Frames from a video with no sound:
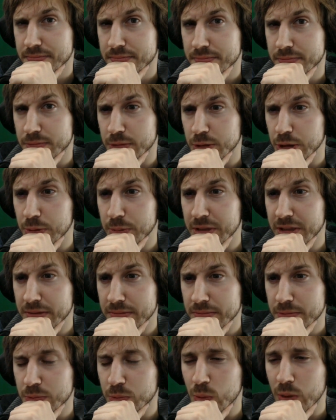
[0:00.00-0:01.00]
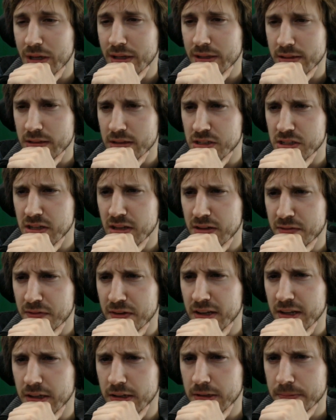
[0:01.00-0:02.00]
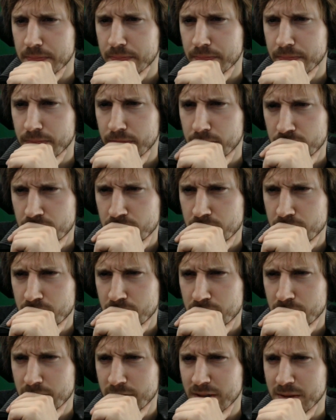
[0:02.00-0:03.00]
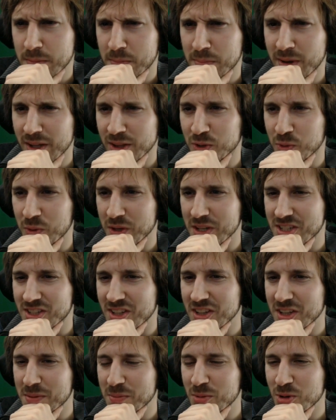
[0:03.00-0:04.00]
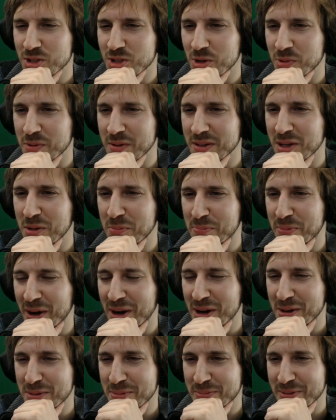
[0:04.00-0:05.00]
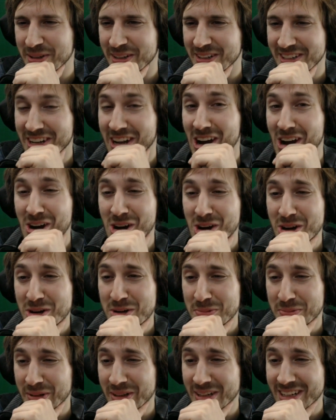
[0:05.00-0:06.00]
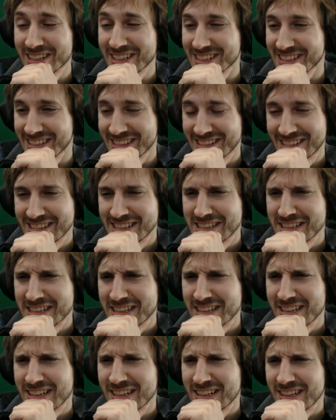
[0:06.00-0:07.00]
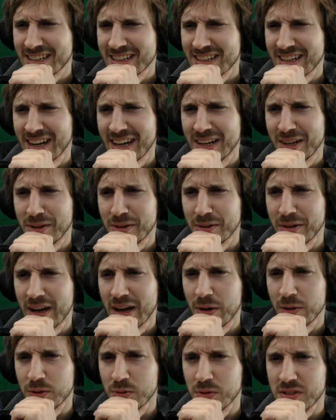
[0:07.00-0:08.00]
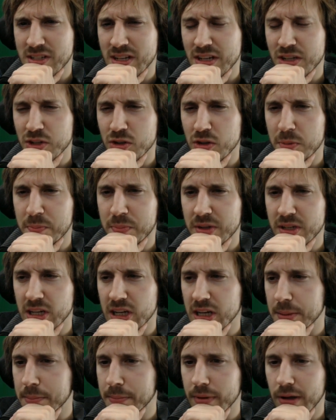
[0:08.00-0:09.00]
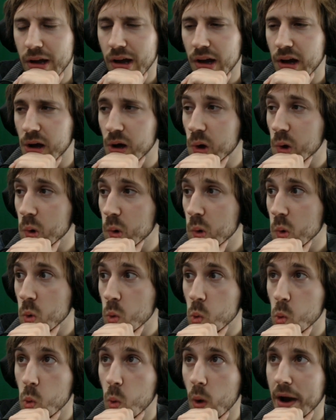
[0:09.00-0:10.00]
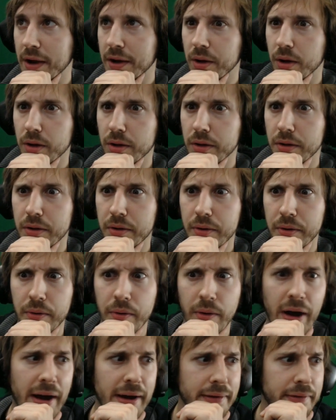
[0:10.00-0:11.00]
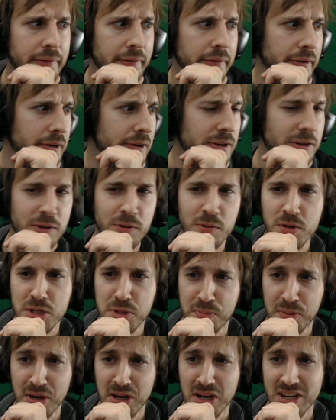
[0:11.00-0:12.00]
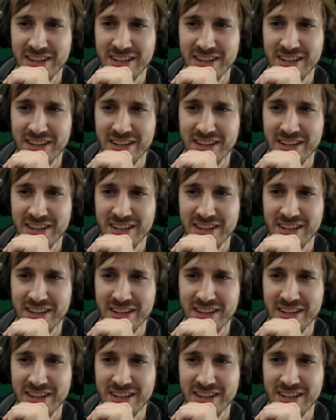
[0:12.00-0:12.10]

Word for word: What do you mean? What is not fake? Plot twist, the demo was already on Pirate Bay. No, please! I don't know how to send you a PM. Oh, I don't know either. Respond!